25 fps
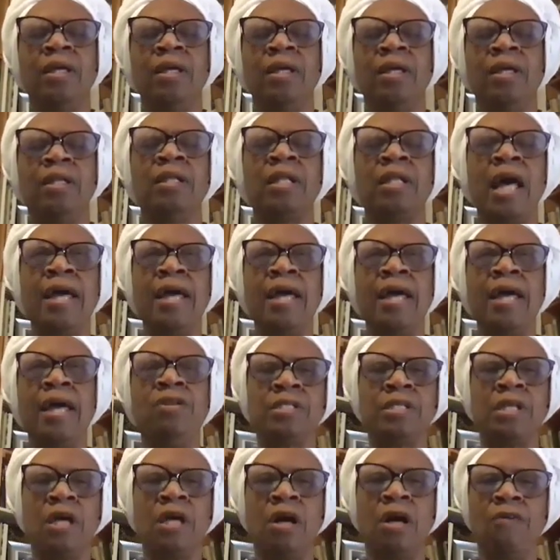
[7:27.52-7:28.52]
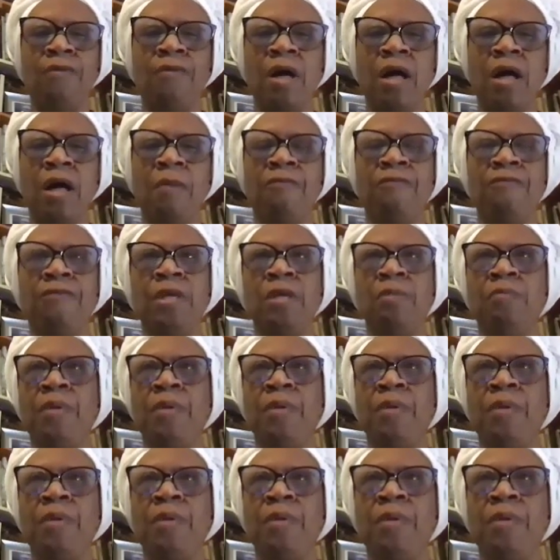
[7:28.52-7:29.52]
line yourself up, feet
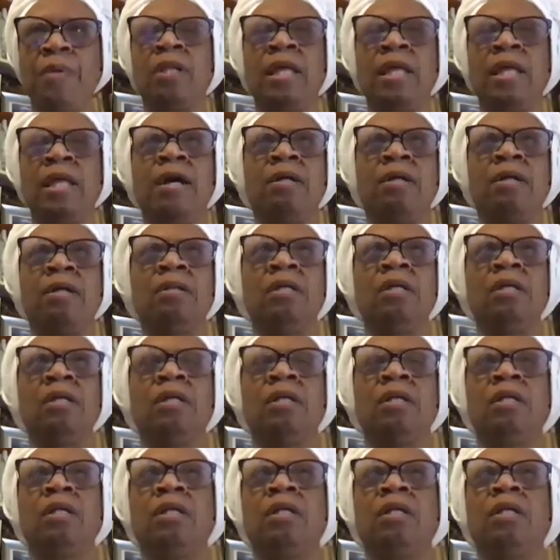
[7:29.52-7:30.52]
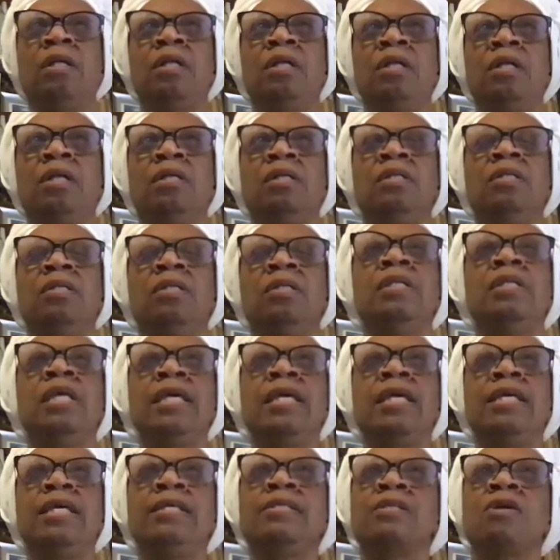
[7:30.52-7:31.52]
parallel,
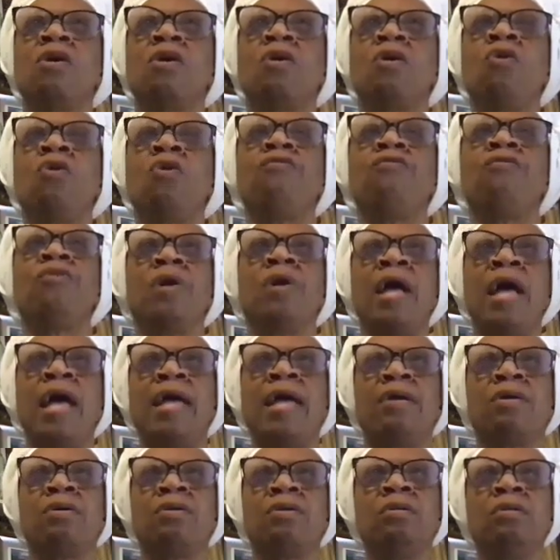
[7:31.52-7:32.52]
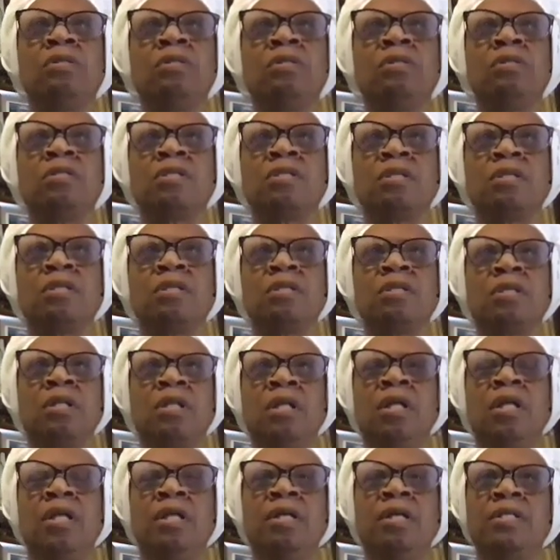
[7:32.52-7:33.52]
knees over your ankles,
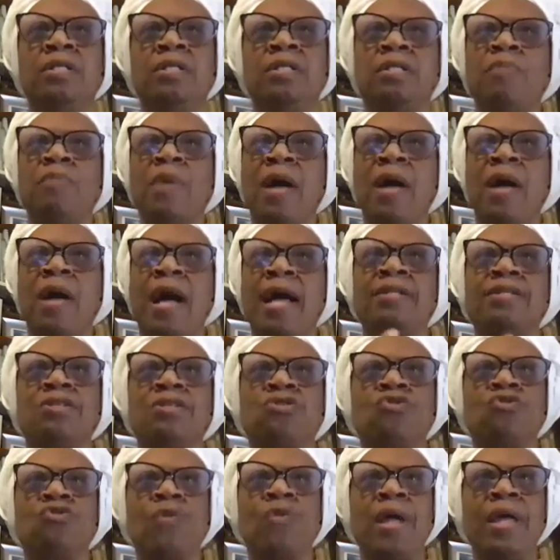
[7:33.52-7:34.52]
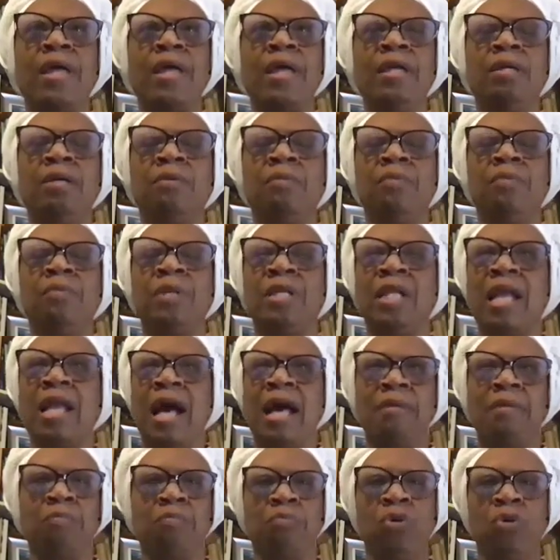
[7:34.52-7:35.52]
spine straight but
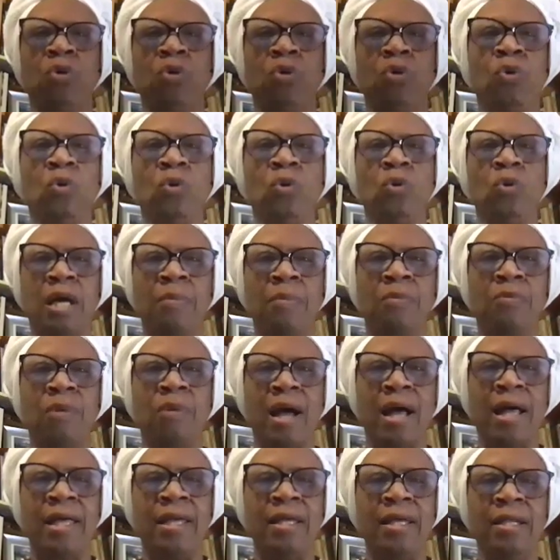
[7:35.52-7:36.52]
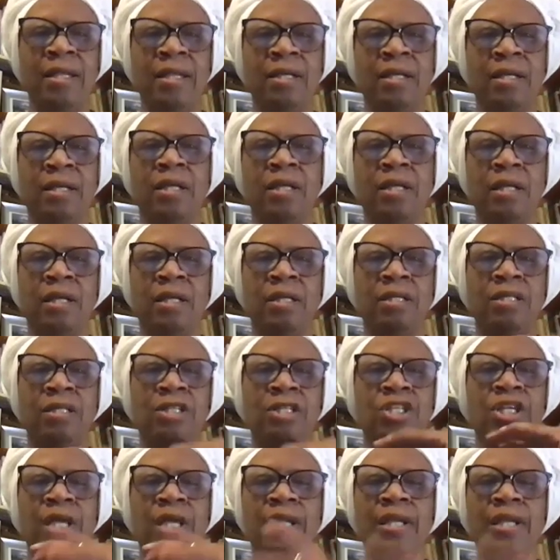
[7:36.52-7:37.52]
not pulled upright,
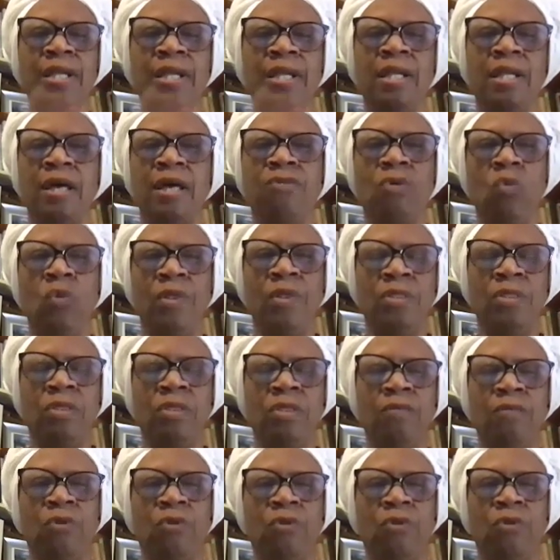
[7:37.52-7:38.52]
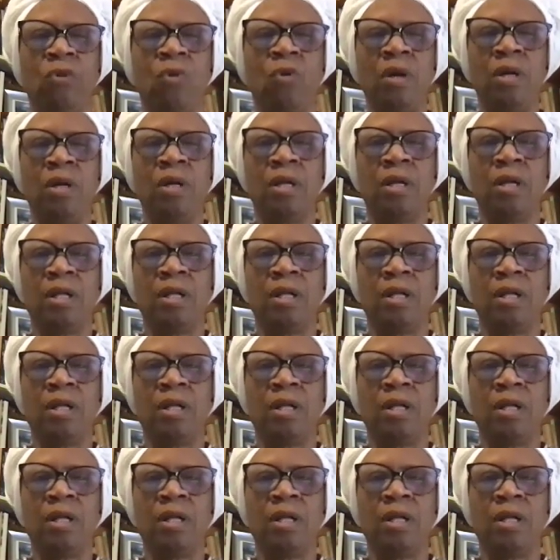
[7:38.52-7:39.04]
chin level with the floor.